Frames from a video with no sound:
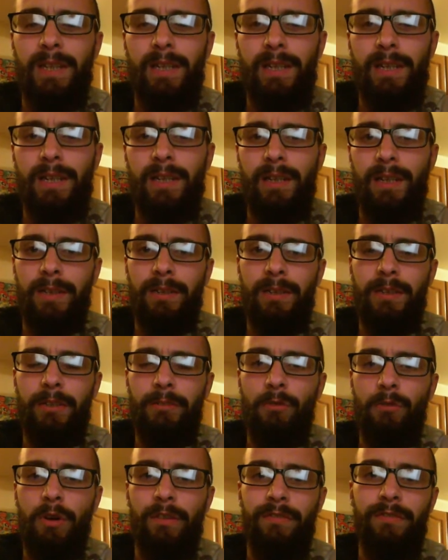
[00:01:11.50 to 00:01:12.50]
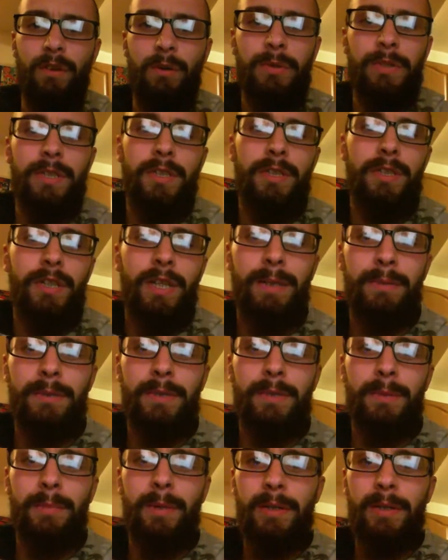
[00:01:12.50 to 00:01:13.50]
the the right voltages that they were
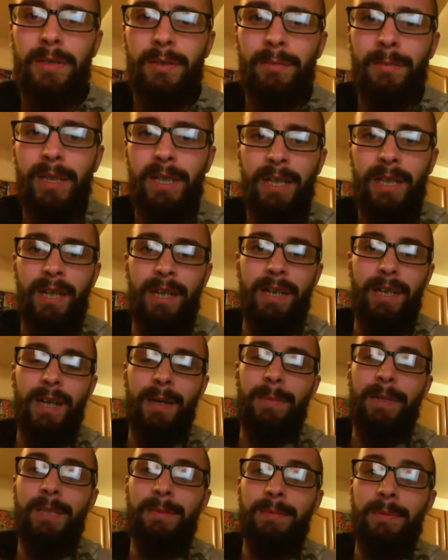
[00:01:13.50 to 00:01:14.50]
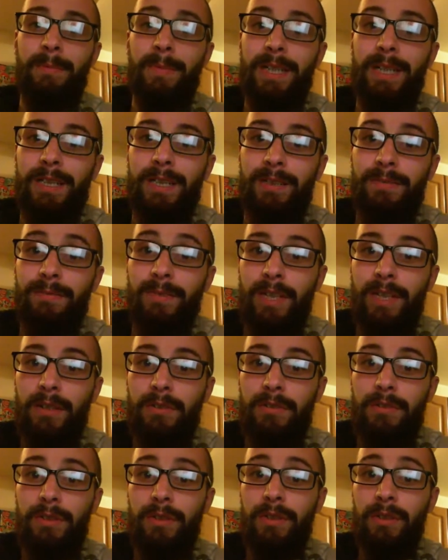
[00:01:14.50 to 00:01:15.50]
supposed to be. Uh, but he's been making some
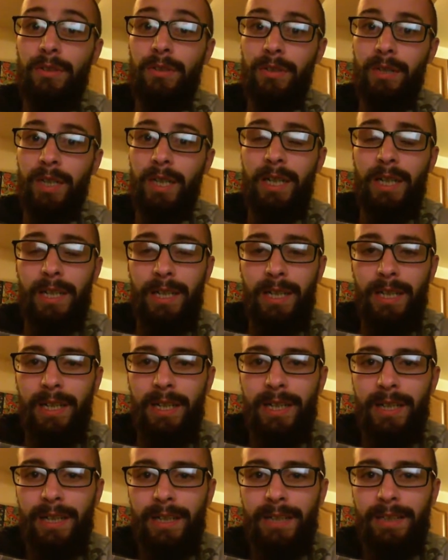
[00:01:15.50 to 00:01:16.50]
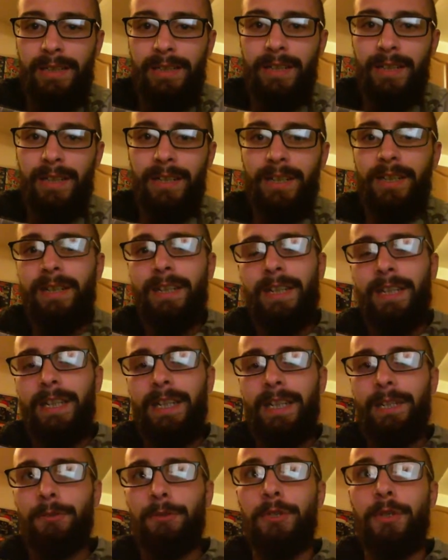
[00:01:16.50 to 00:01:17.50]
videos too, and uh,
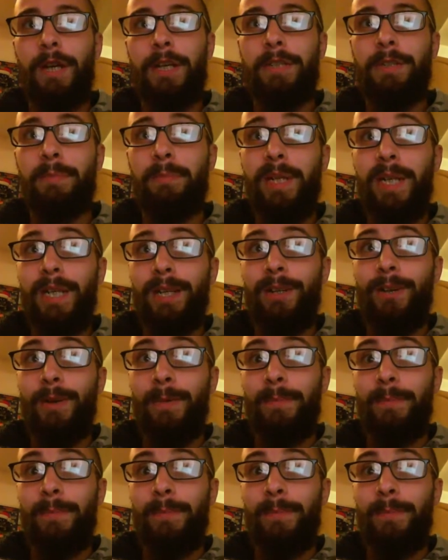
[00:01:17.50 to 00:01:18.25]
he also has a beard like